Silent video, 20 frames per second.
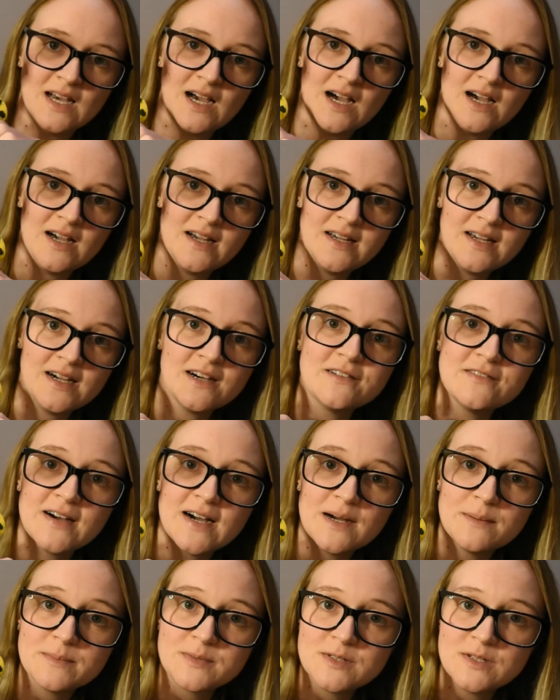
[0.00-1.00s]
I have
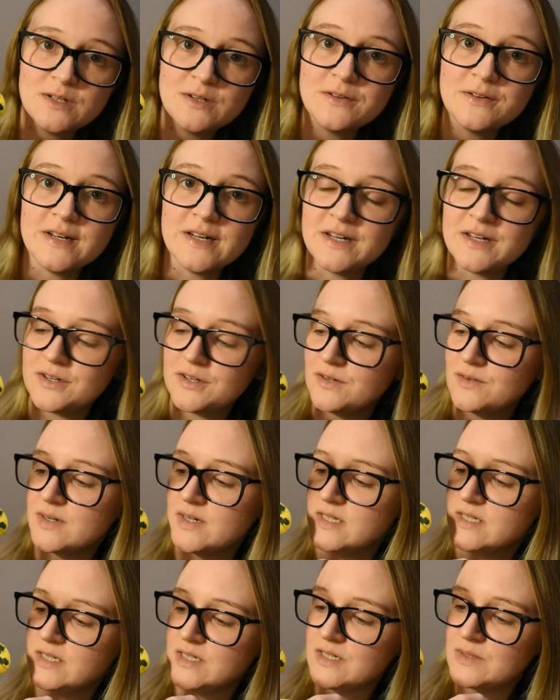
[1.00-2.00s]
absolutely no
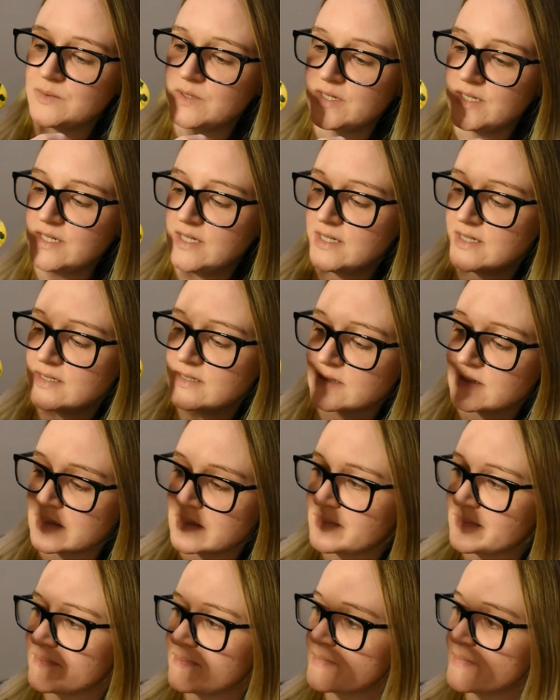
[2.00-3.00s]
idea what he is.
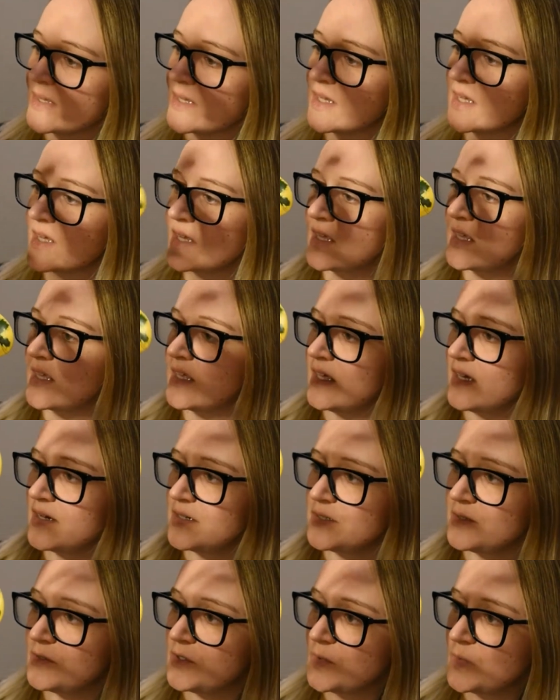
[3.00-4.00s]
I
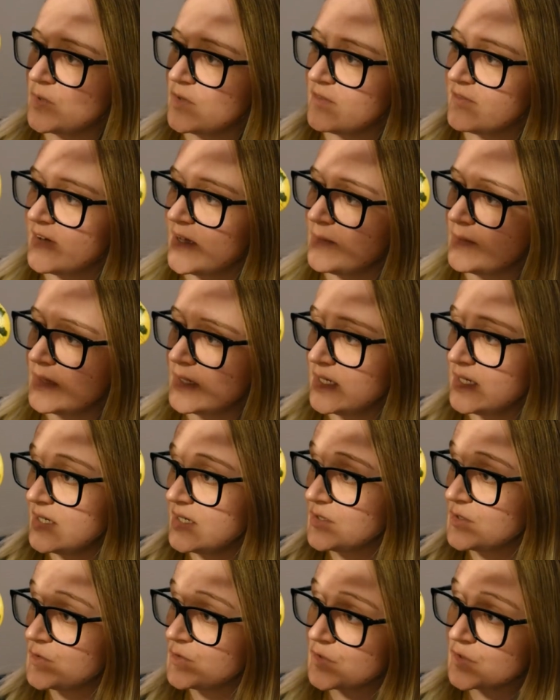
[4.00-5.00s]
don't know what family
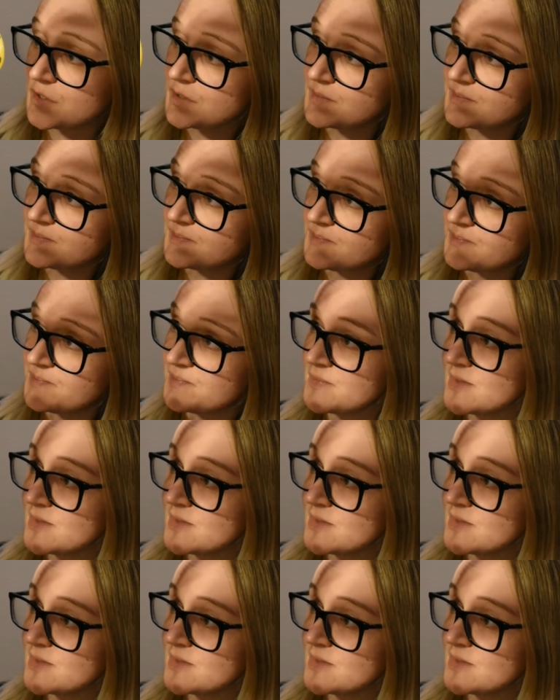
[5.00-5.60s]
he's from.